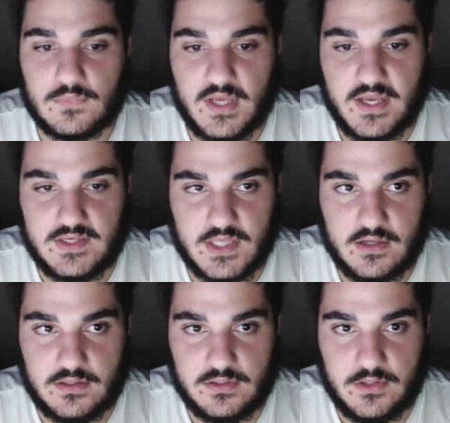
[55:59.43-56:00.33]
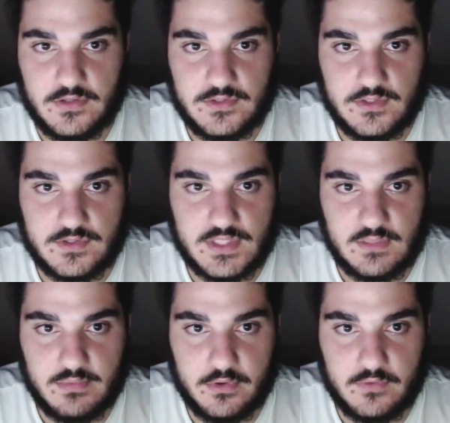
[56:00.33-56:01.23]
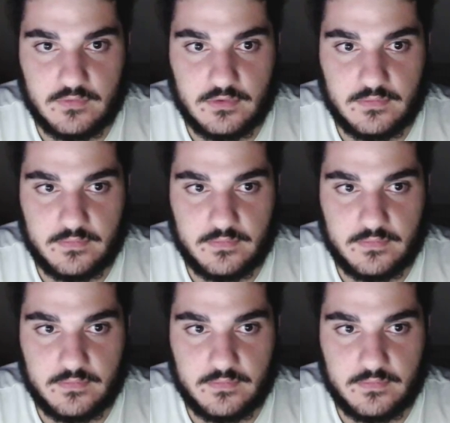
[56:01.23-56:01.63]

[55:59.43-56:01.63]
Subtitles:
Hazard and Alonso stepping over it.